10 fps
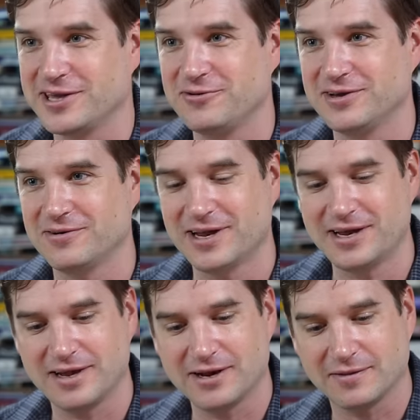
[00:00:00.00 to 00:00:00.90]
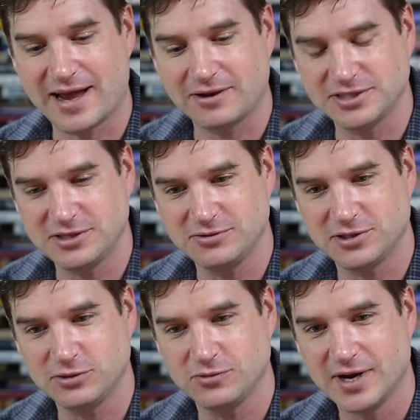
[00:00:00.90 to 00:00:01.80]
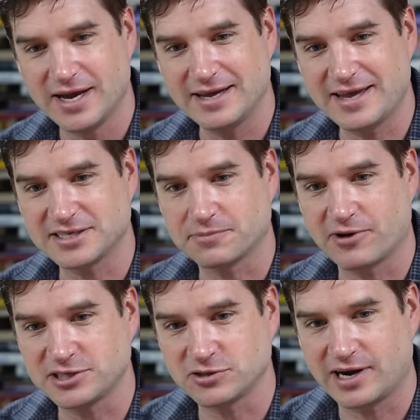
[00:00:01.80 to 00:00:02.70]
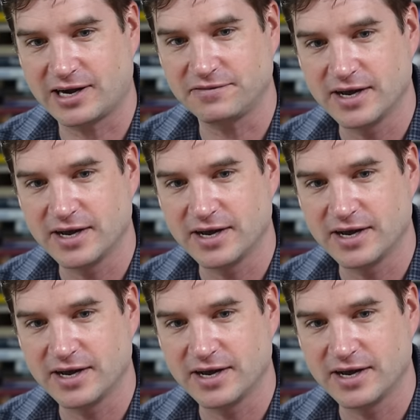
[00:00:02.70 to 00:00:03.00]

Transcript: You, you it it allows you to it takes the pressure off.